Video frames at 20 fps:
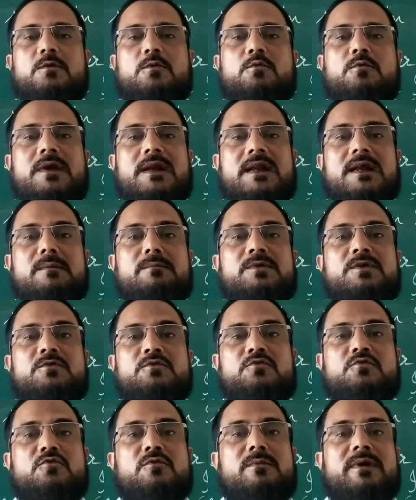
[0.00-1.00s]
Welcome
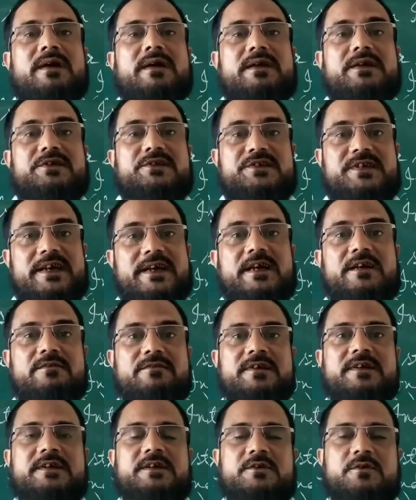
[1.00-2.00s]
you to my second
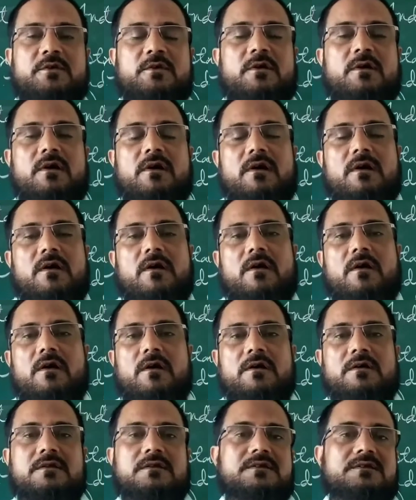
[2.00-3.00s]
video
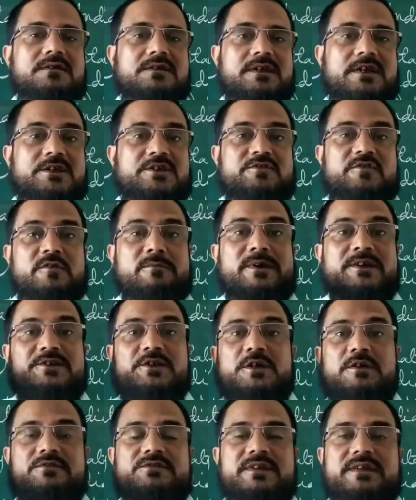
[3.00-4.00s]
on
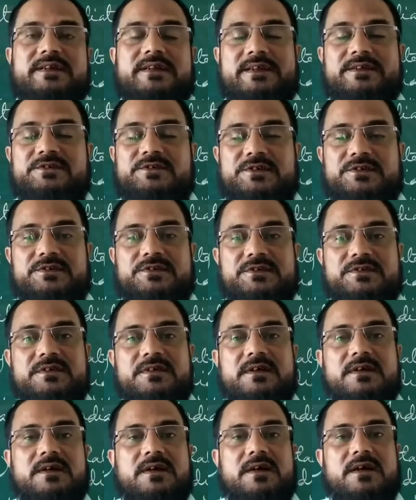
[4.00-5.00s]
transformation of sentences.
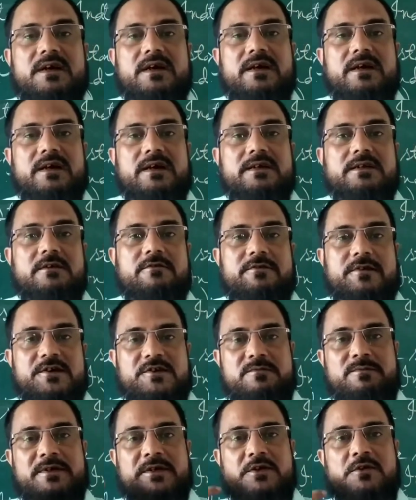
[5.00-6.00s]
In the
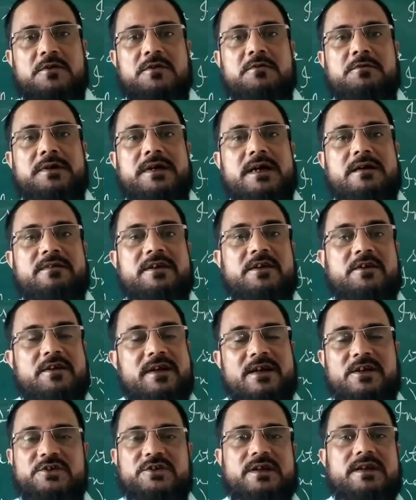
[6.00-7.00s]
first video we gave
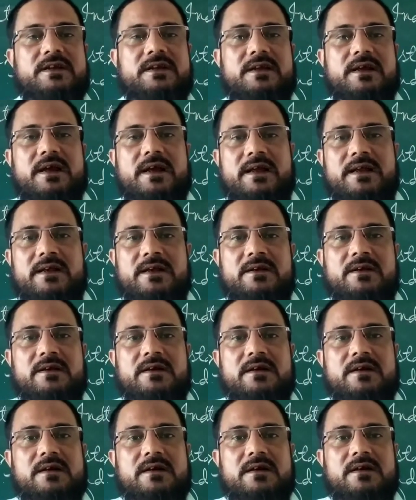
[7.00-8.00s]
introduction,
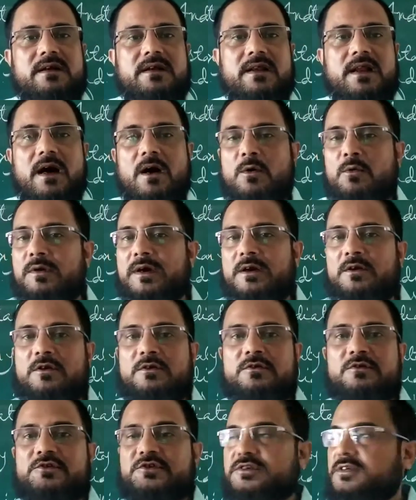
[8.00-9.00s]
and now we are
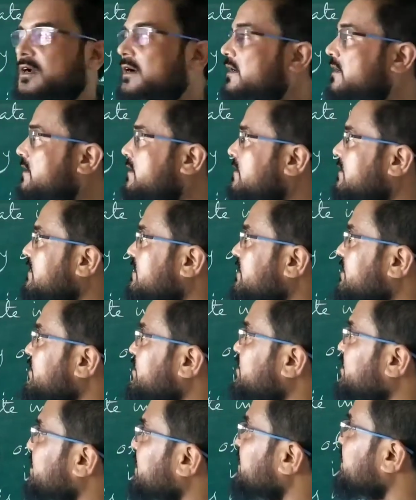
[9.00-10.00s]
going to start
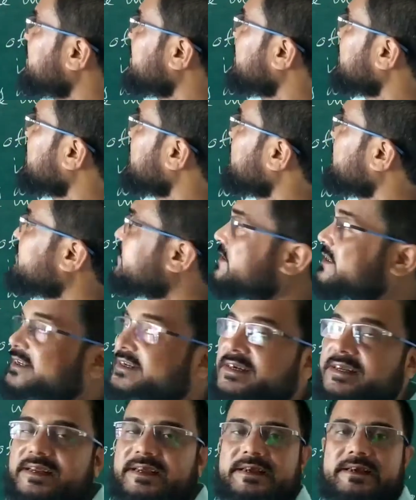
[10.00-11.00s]
changing of
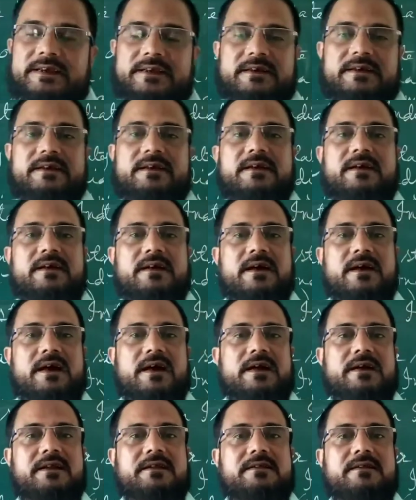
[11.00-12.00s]
degree.
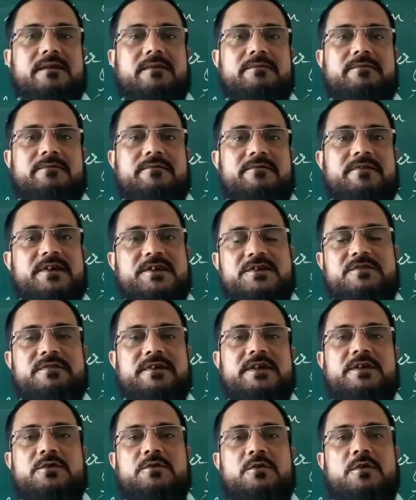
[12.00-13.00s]
And in the first
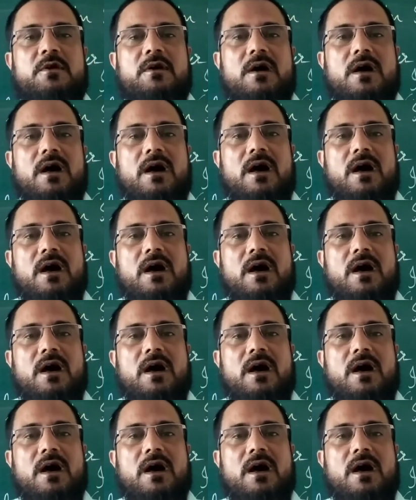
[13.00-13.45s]
video